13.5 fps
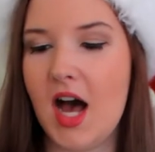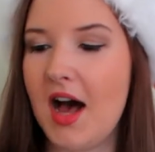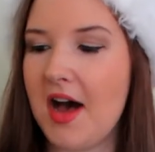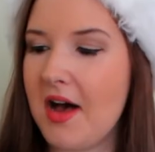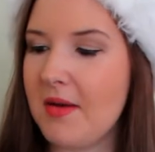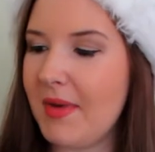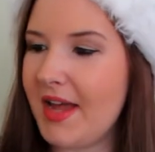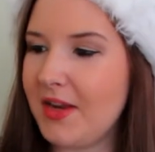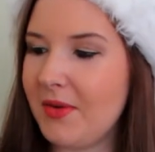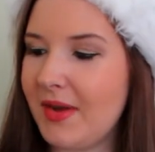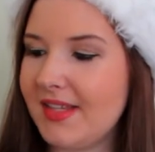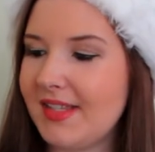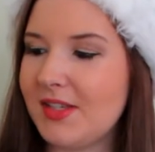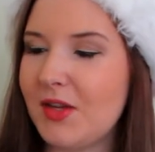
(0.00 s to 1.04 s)

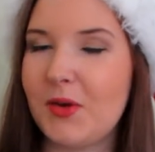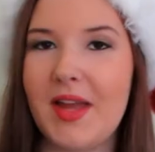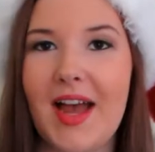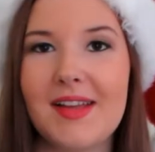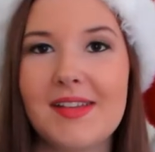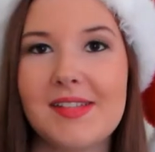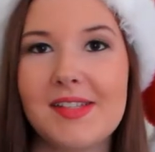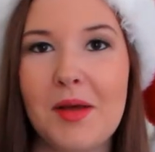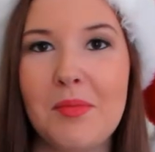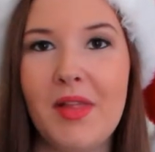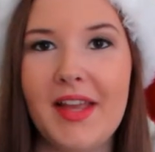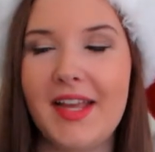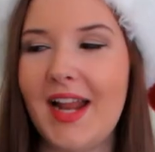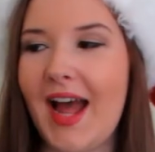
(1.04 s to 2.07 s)
Anyways, so yeah, Some
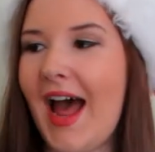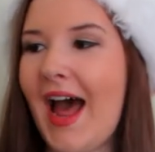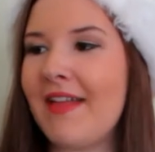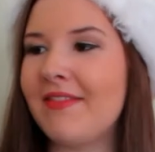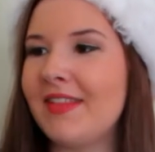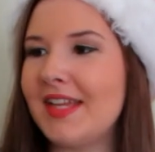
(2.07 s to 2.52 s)
Like It Hot.